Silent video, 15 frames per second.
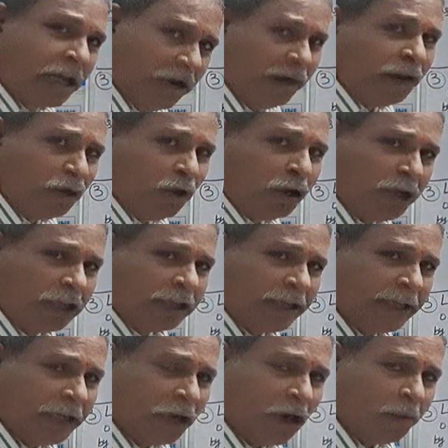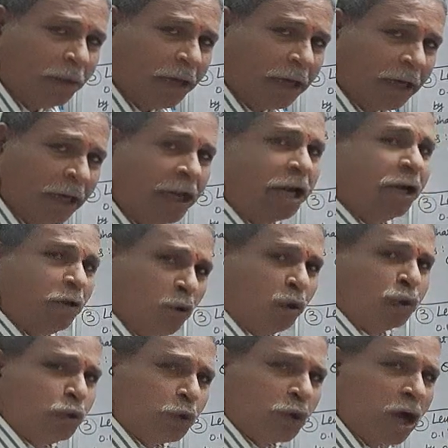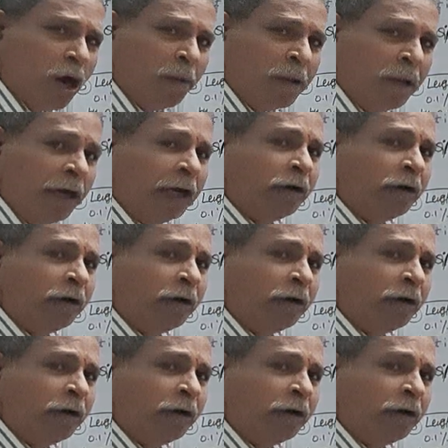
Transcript: Even though it is in denominator, it goes to top.